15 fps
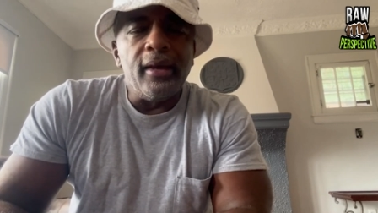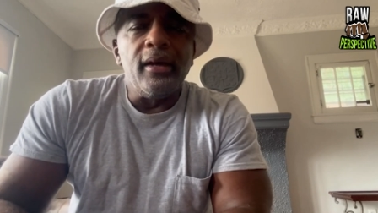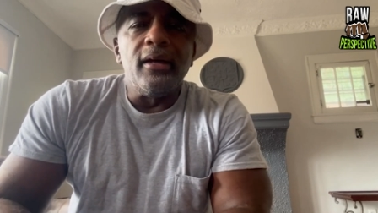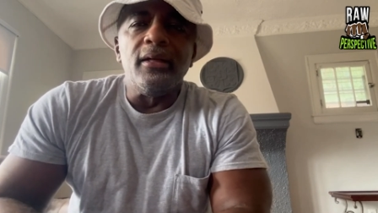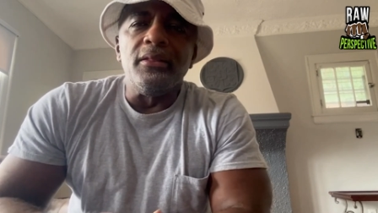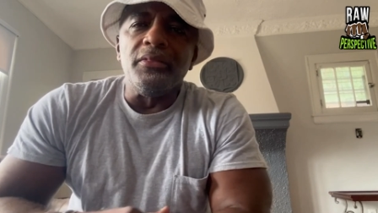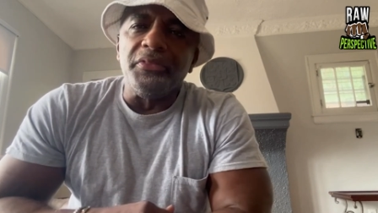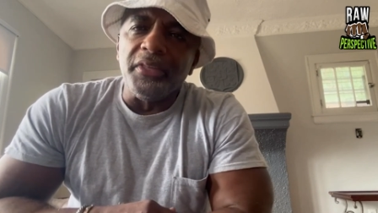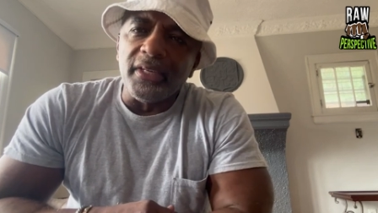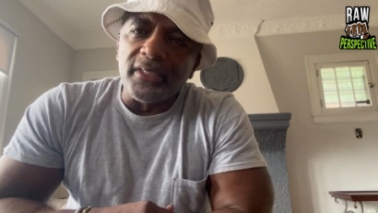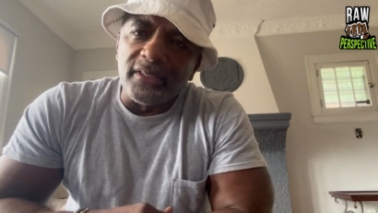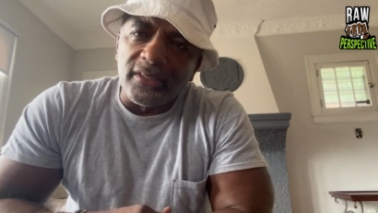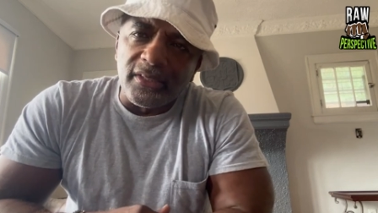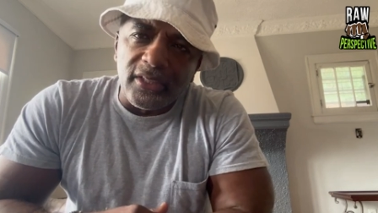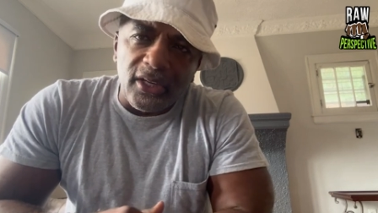
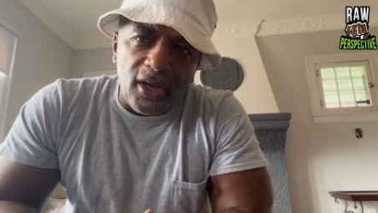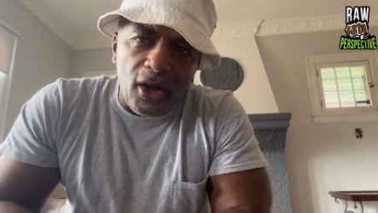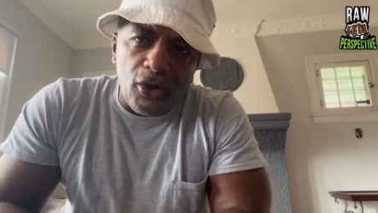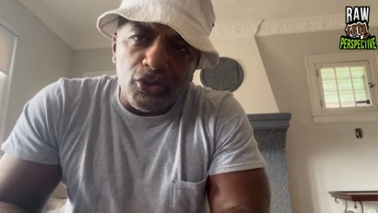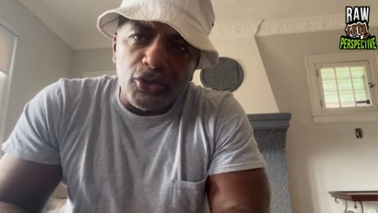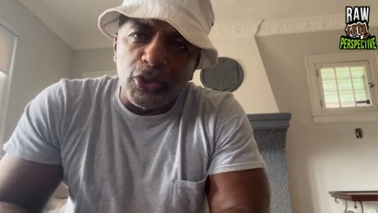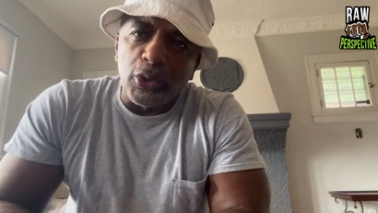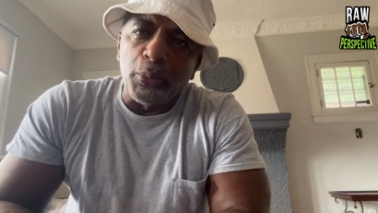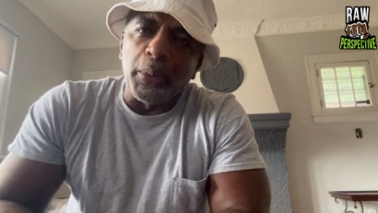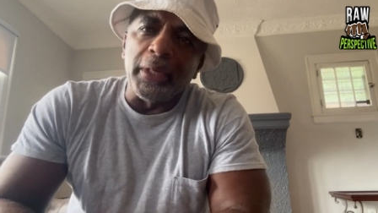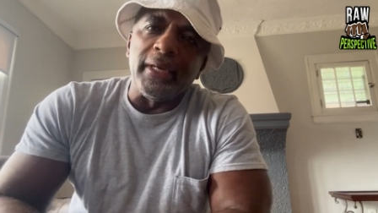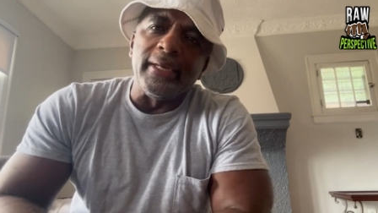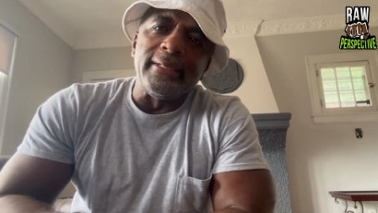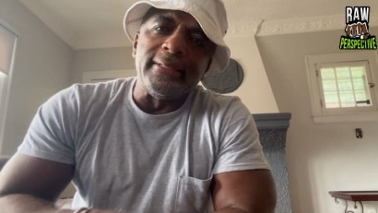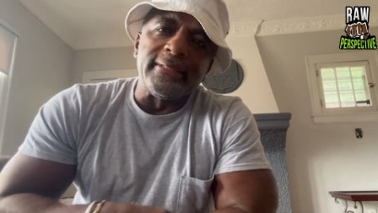This is the culture
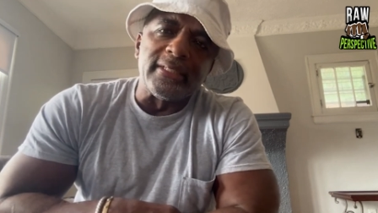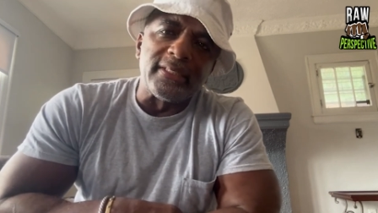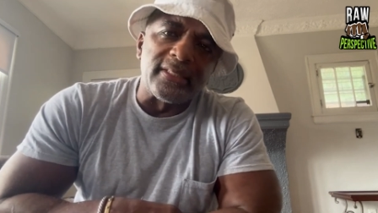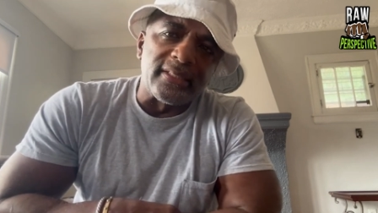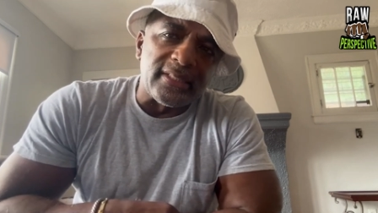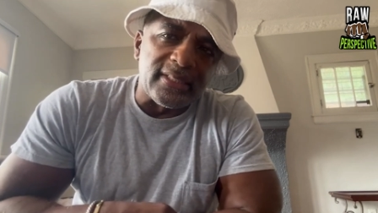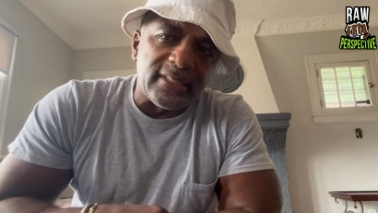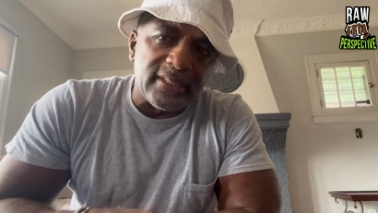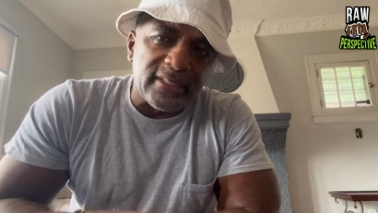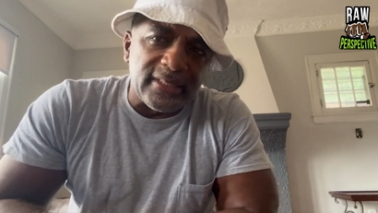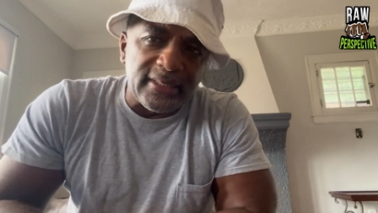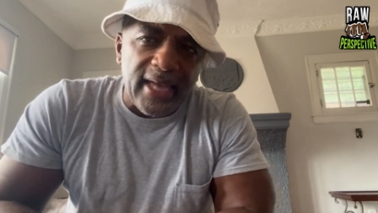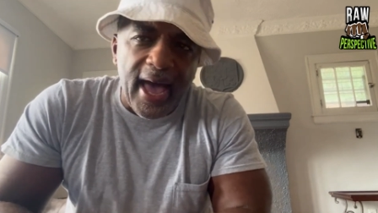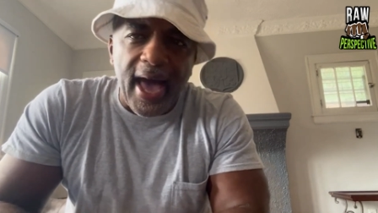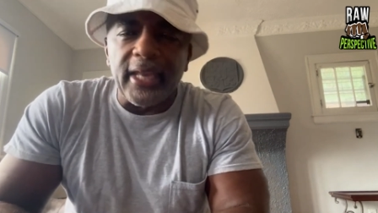we're in. This is the
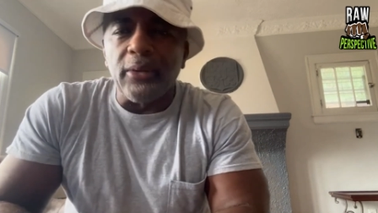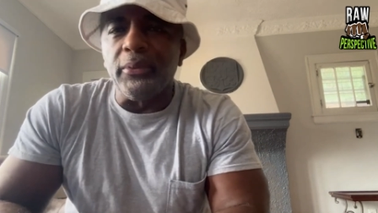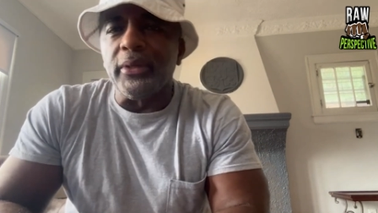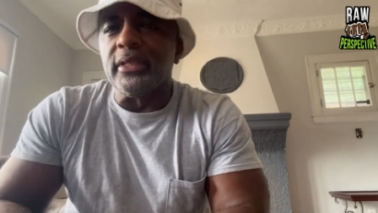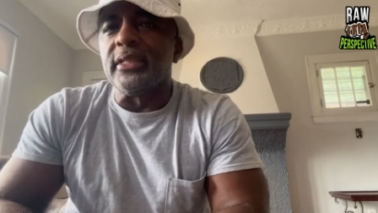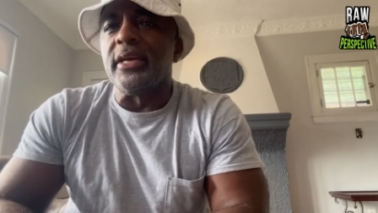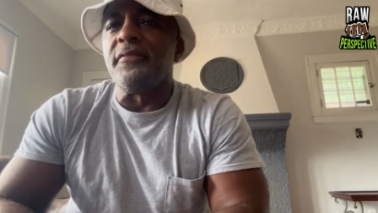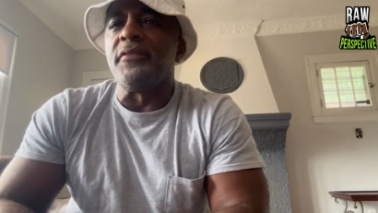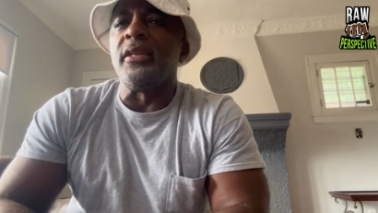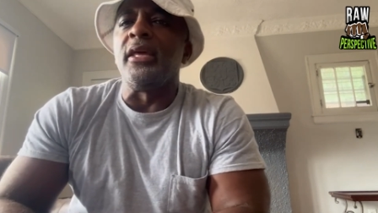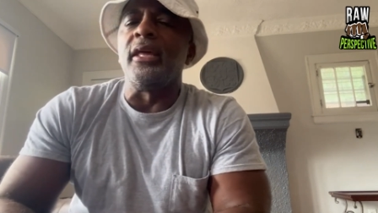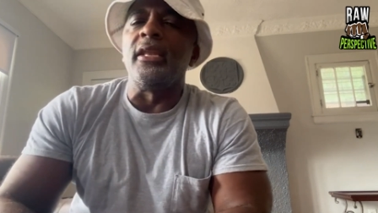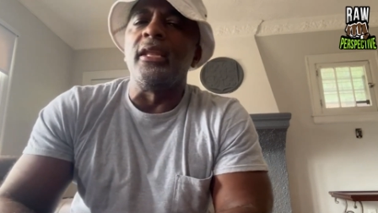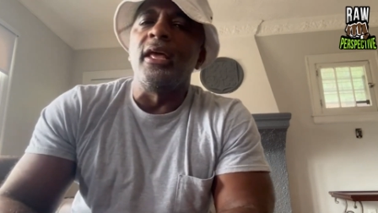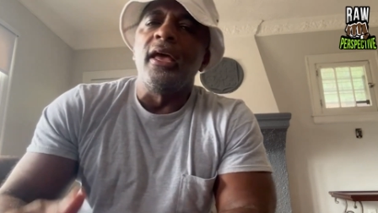society we live
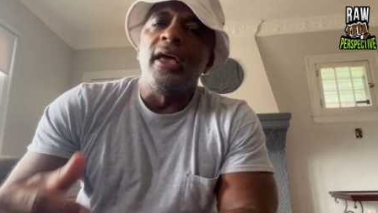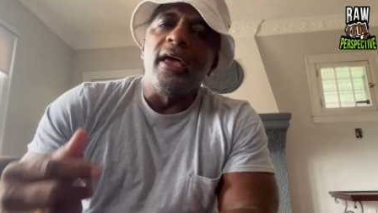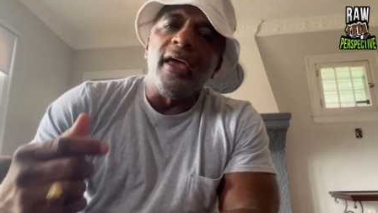in.